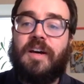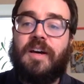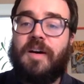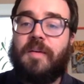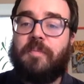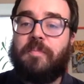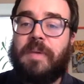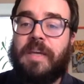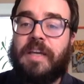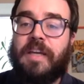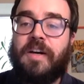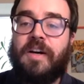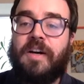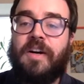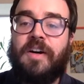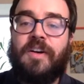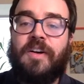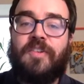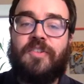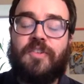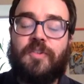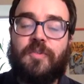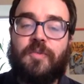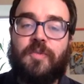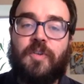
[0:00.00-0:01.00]
uh,
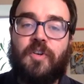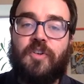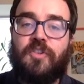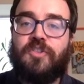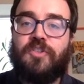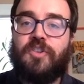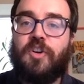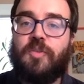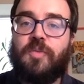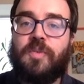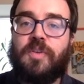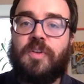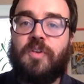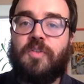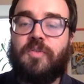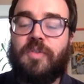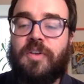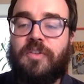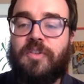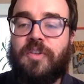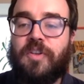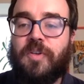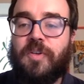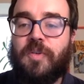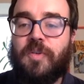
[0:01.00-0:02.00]
because the first overload
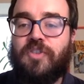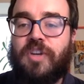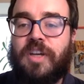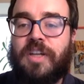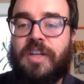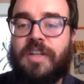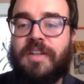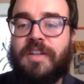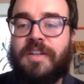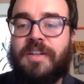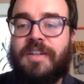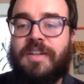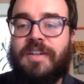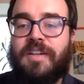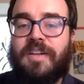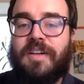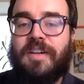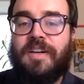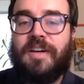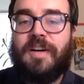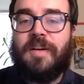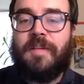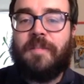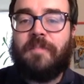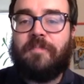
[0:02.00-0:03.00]
resolution
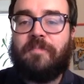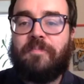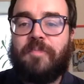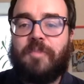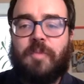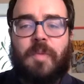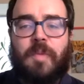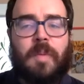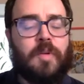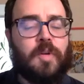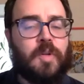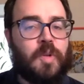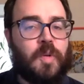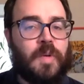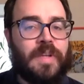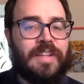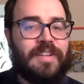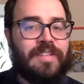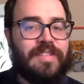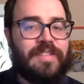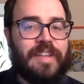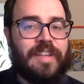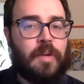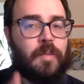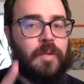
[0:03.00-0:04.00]
um, remember, you're doing
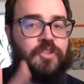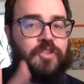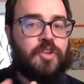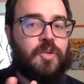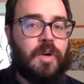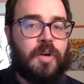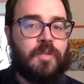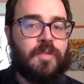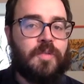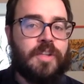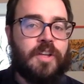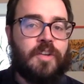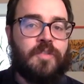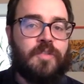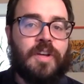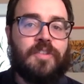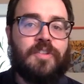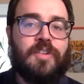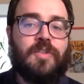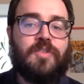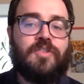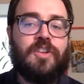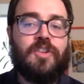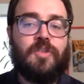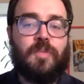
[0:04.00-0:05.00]
this thing with two overload
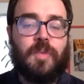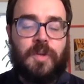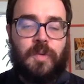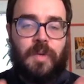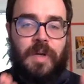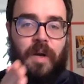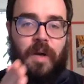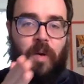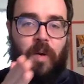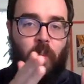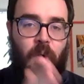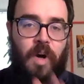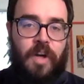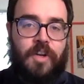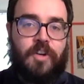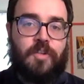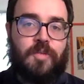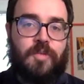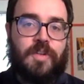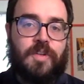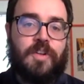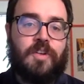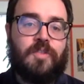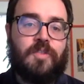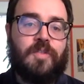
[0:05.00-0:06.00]
resolutions. We're doing one
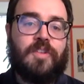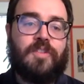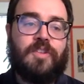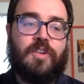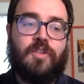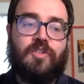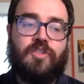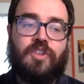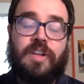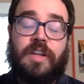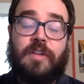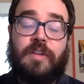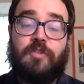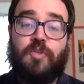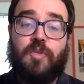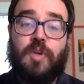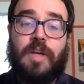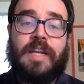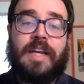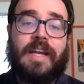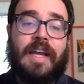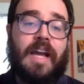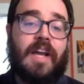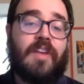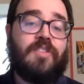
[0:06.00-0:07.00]
overload resolution,
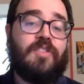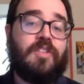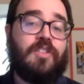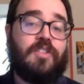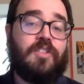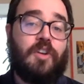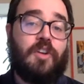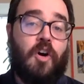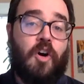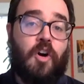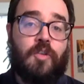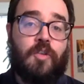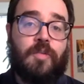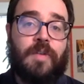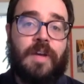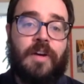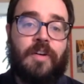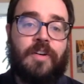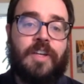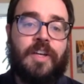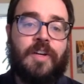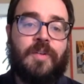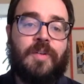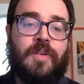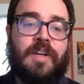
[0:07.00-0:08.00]
treating x as an r
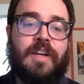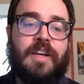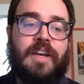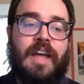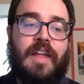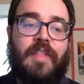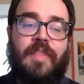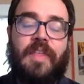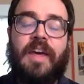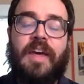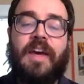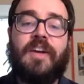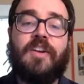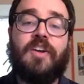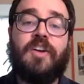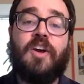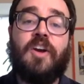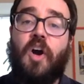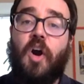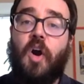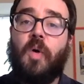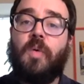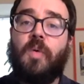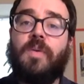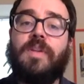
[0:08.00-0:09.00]
value, and then
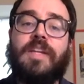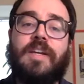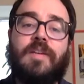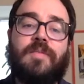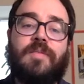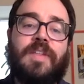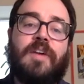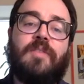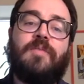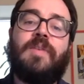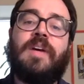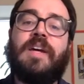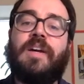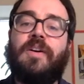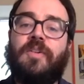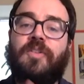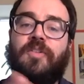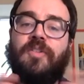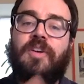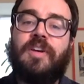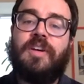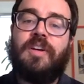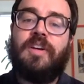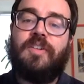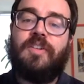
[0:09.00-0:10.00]
only if that
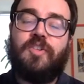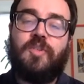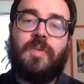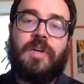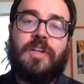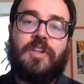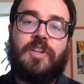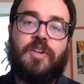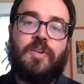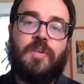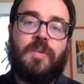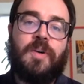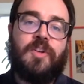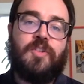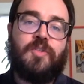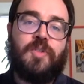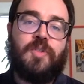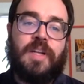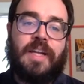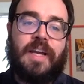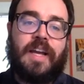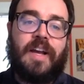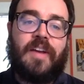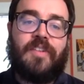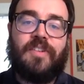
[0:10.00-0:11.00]
fails do we do one
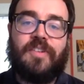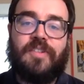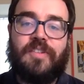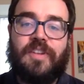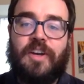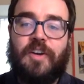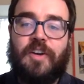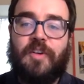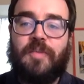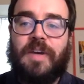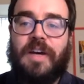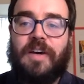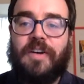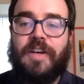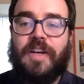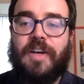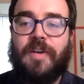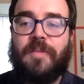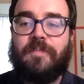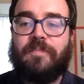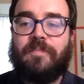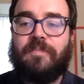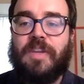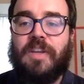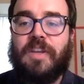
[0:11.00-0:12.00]
treating x as an l value.
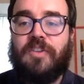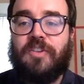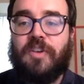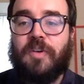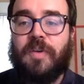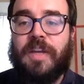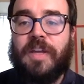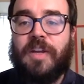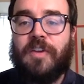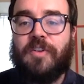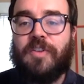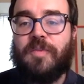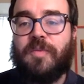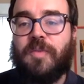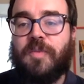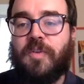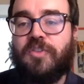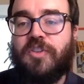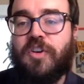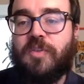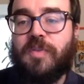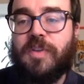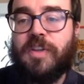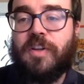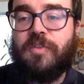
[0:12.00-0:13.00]
So here, the
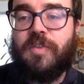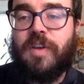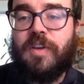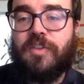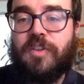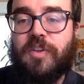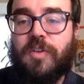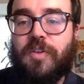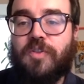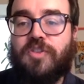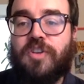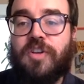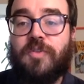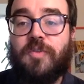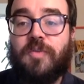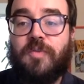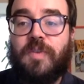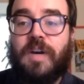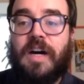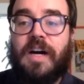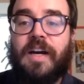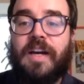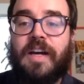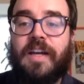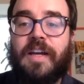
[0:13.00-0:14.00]
first overload resolution
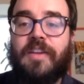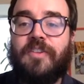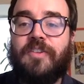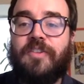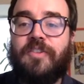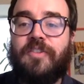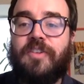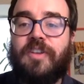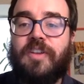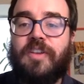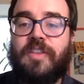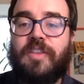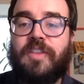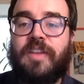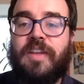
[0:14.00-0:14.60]
finds